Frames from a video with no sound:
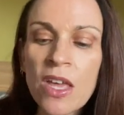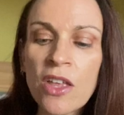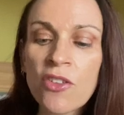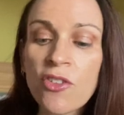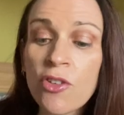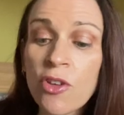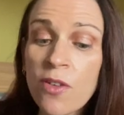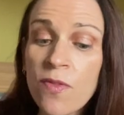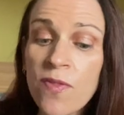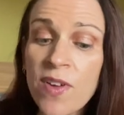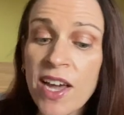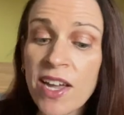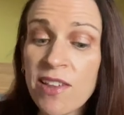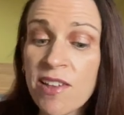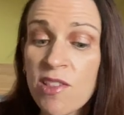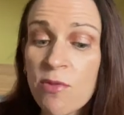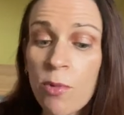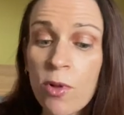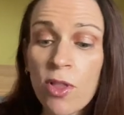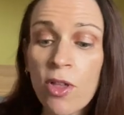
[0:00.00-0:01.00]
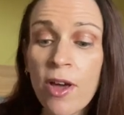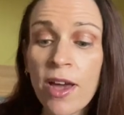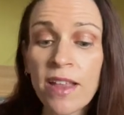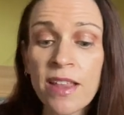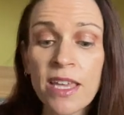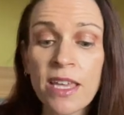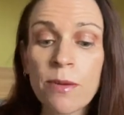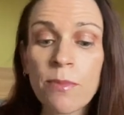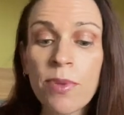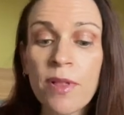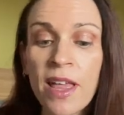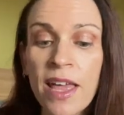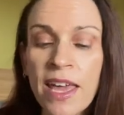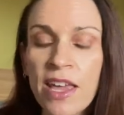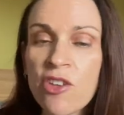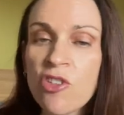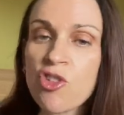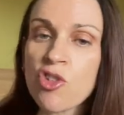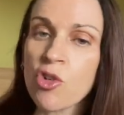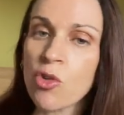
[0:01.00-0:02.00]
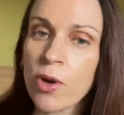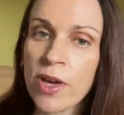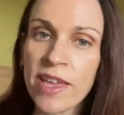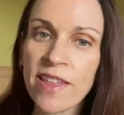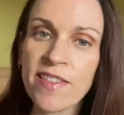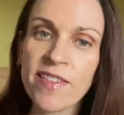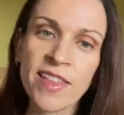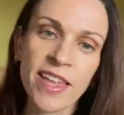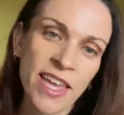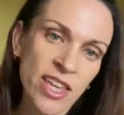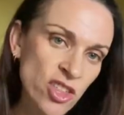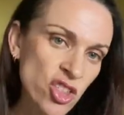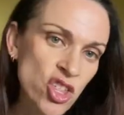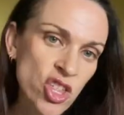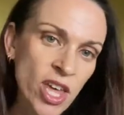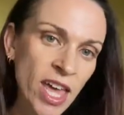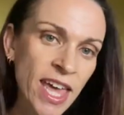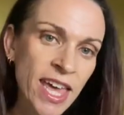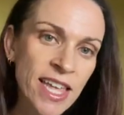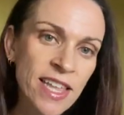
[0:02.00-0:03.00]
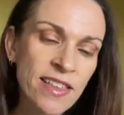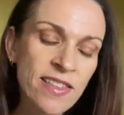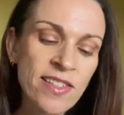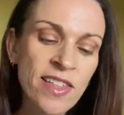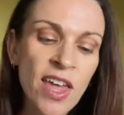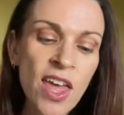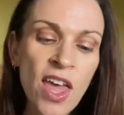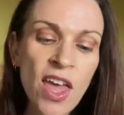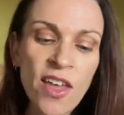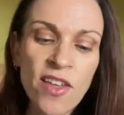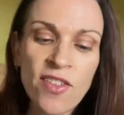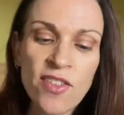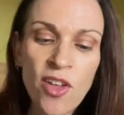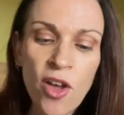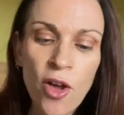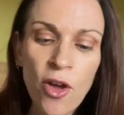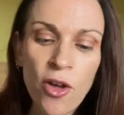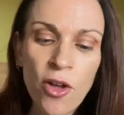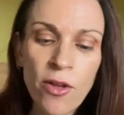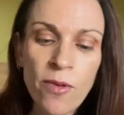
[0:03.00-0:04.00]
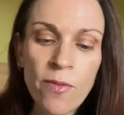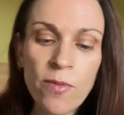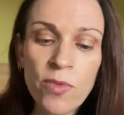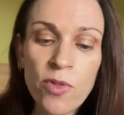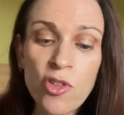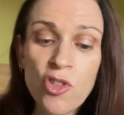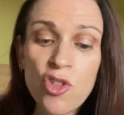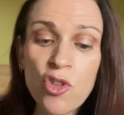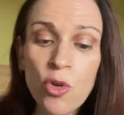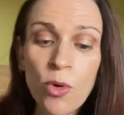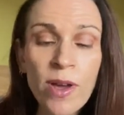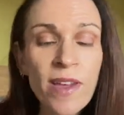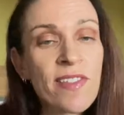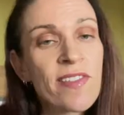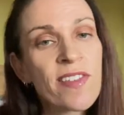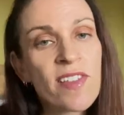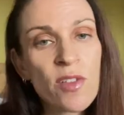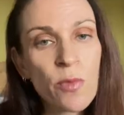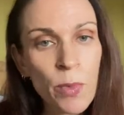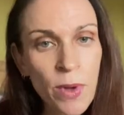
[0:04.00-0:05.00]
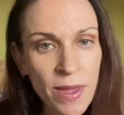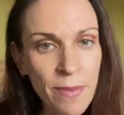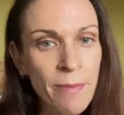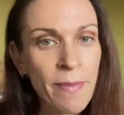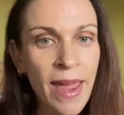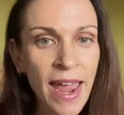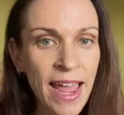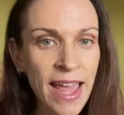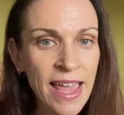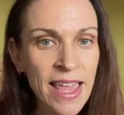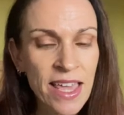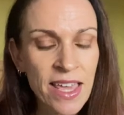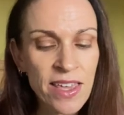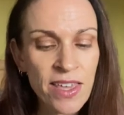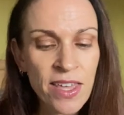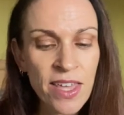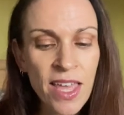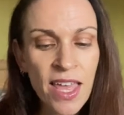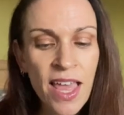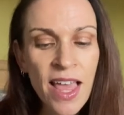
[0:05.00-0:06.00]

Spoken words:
Two factors were likely in play, choice and chance. So the choices we make